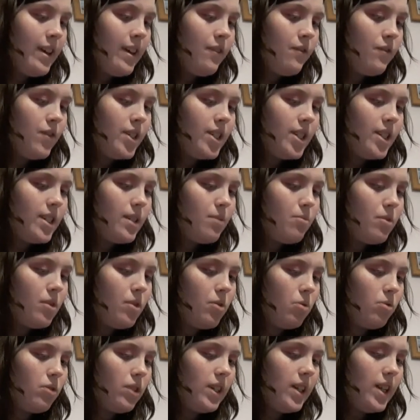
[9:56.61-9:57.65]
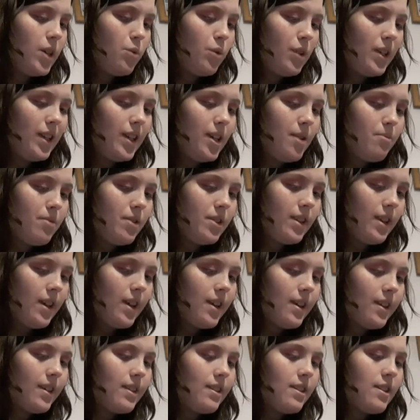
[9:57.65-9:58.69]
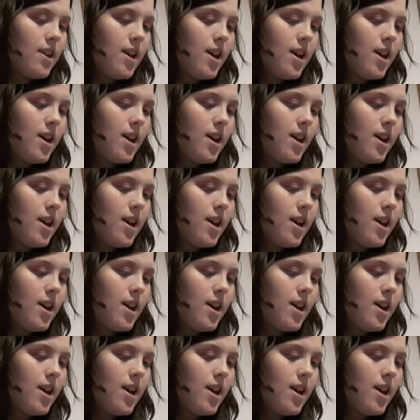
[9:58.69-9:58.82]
fitted in with all the liquid lipsticks,